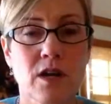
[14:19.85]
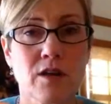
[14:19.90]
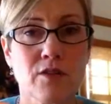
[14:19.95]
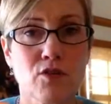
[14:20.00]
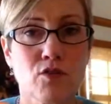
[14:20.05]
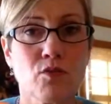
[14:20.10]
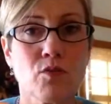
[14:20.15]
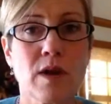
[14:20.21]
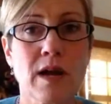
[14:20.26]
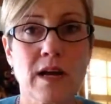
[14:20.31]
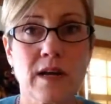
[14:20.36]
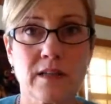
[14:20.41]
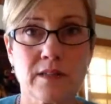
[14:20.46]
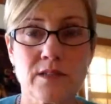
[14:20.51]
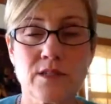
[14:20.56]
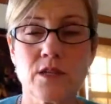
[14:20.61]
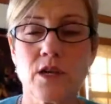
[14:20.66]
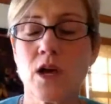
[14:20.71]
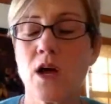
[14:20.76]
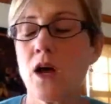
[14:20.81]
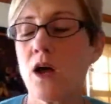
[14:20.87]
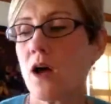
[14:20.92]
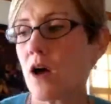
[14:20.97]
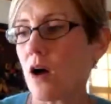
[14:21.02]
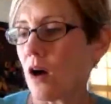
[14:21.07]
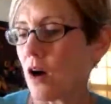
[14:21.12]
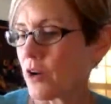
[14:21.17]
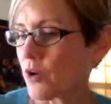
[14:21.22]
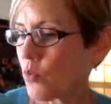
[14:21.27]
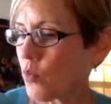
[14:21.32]
other reds
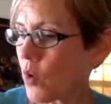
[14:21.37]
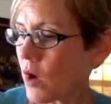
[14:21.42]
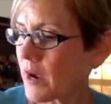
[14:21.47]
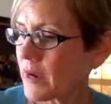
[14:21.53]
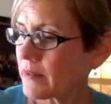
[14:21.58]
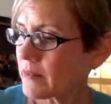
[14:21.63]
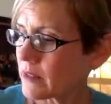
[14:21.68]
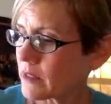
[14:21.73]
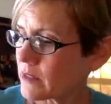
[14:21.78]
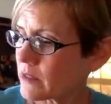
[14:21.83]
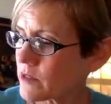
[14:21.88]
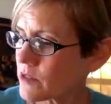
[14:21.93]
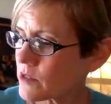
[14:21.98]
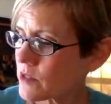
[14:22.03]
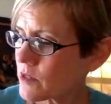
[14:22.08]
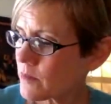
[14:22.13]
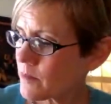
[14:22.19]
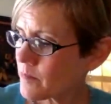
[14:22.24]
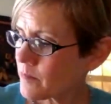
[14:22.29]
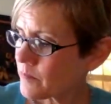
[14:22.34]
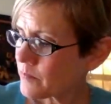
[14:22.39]
on a wine list.